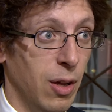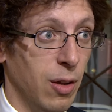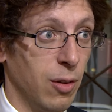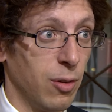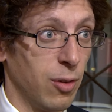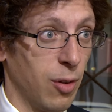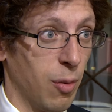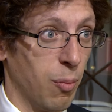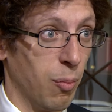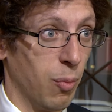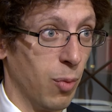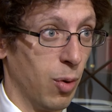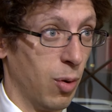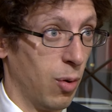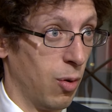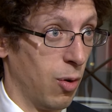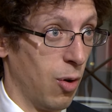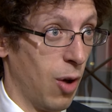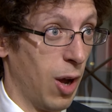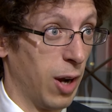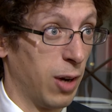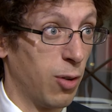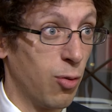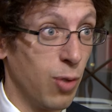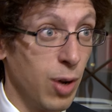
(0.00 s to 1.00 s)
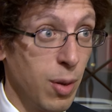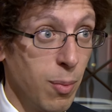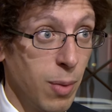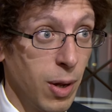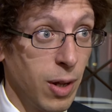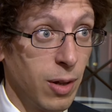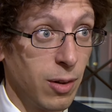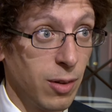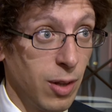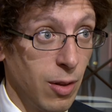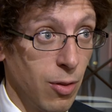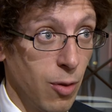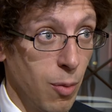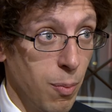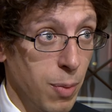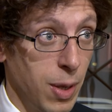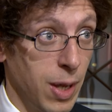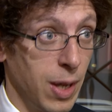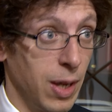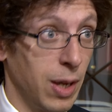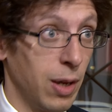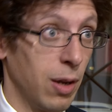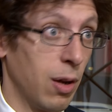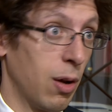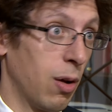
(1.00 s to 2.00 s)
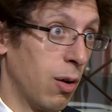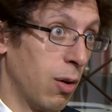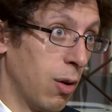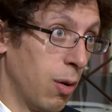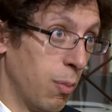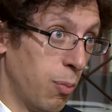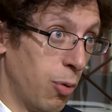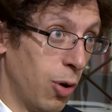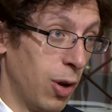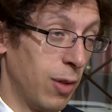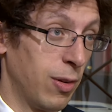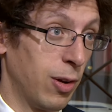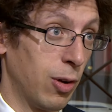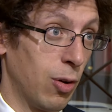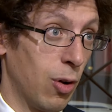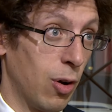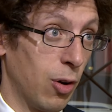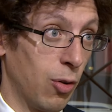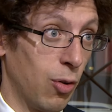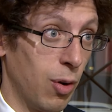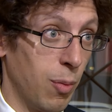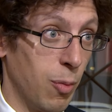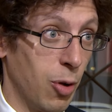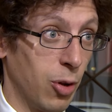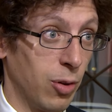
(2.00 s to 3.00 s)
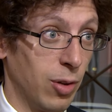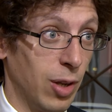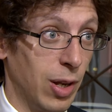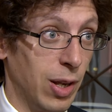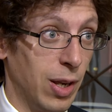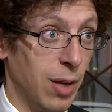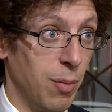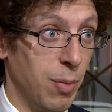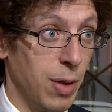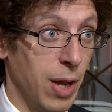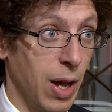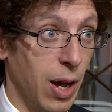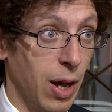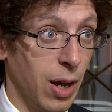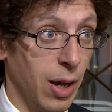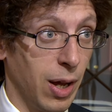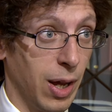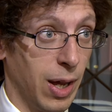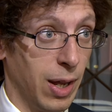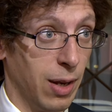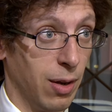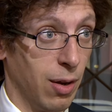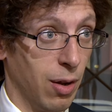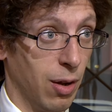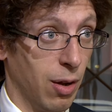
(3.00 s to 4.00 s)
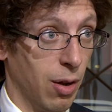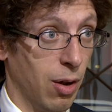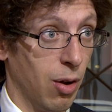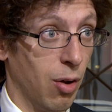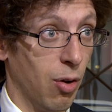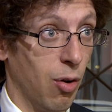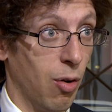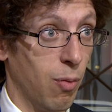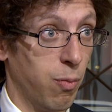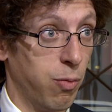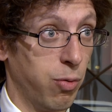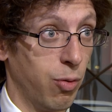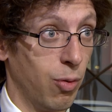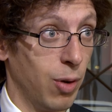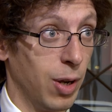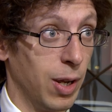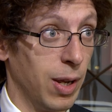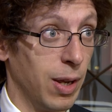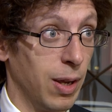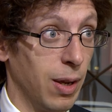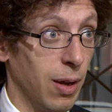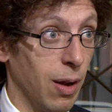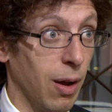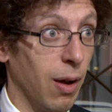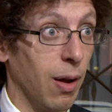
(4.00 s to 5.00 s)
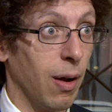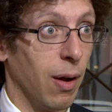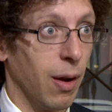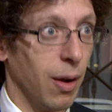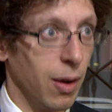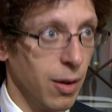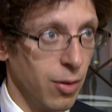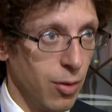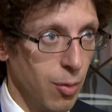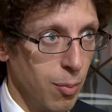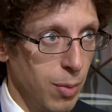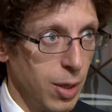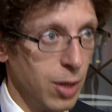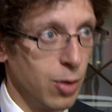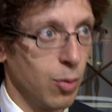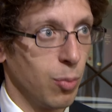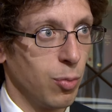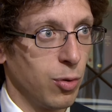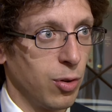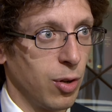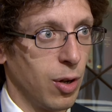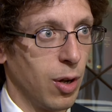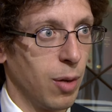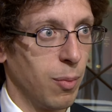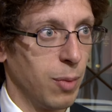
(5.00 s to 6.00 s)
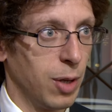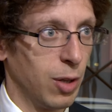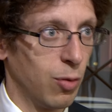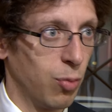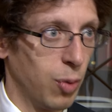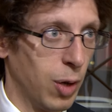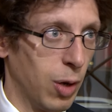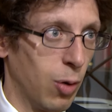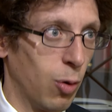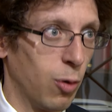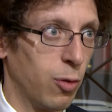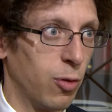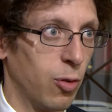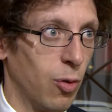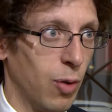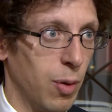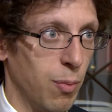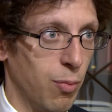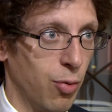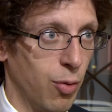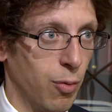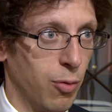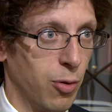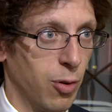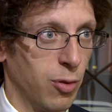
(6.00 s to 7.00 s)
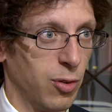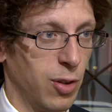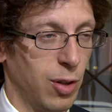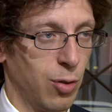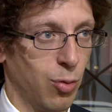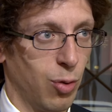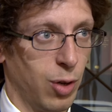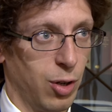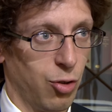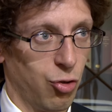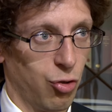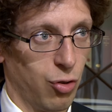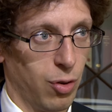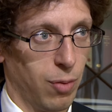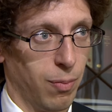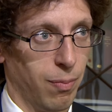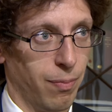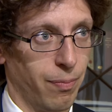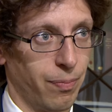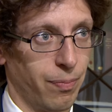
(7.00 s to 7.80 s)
some agreement in the being, political agreement in Libya, and hopefully in the medium term it will also improve the situation.